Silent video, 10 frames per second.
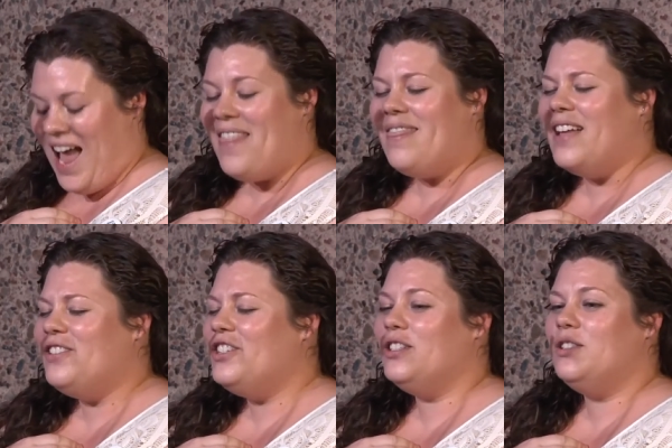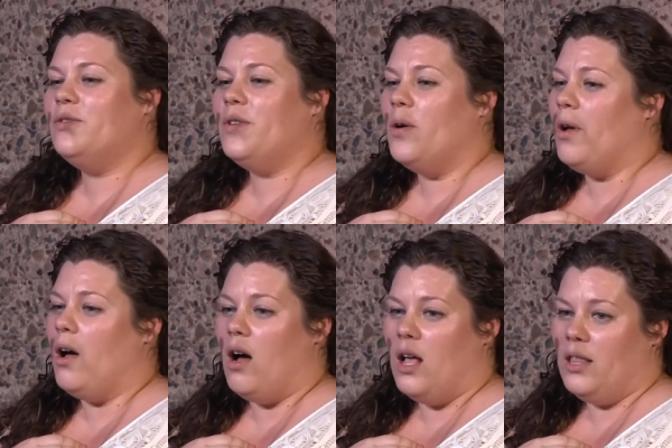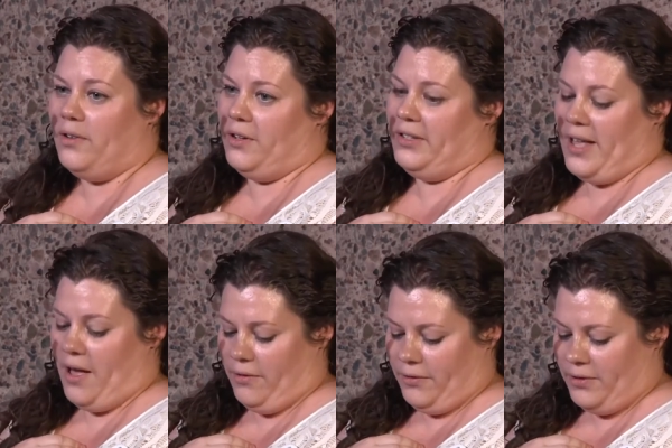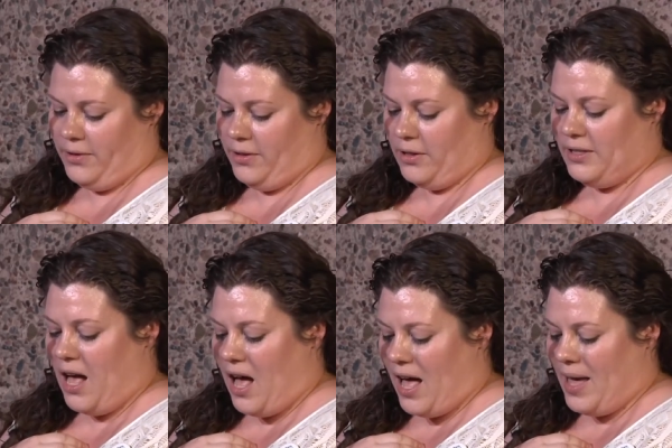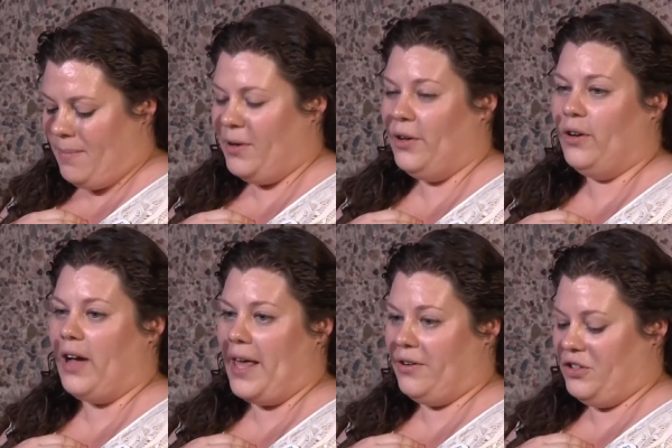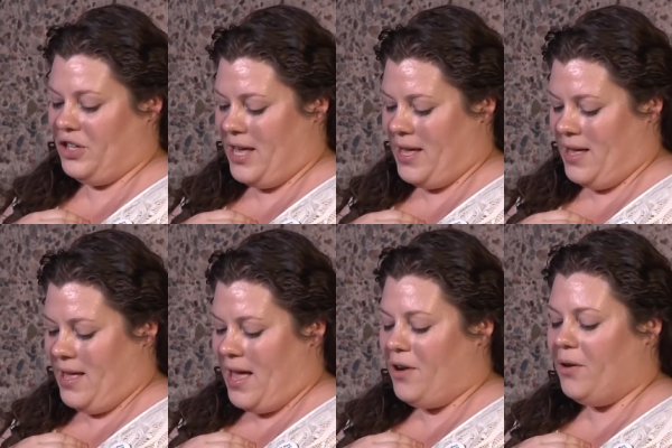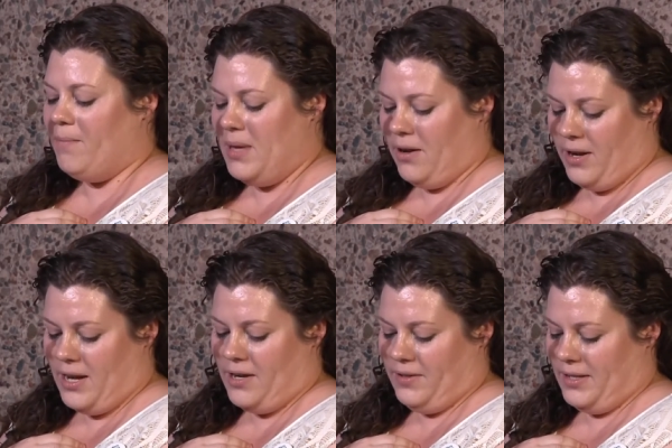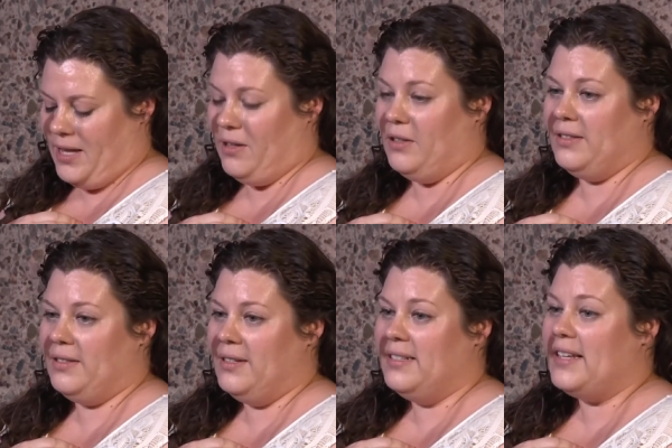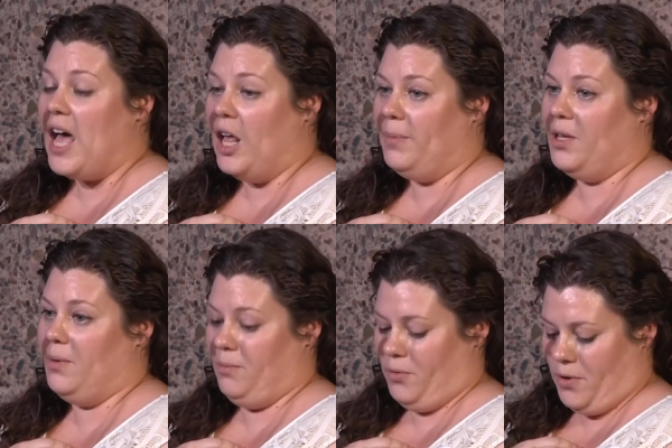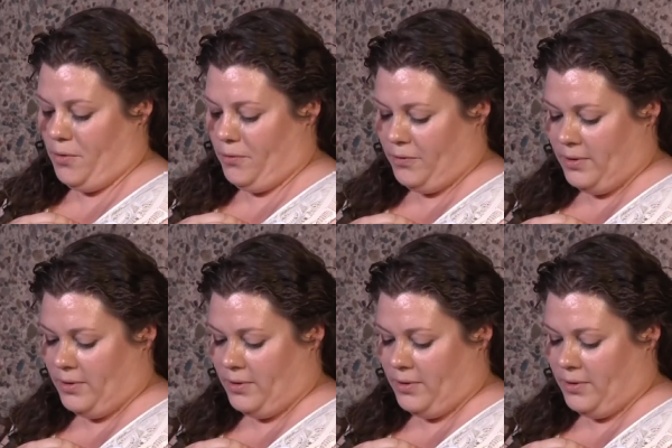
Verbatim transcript: And then she'll devote all of herself, her time, her energy, and her myriad of skills to help you improve.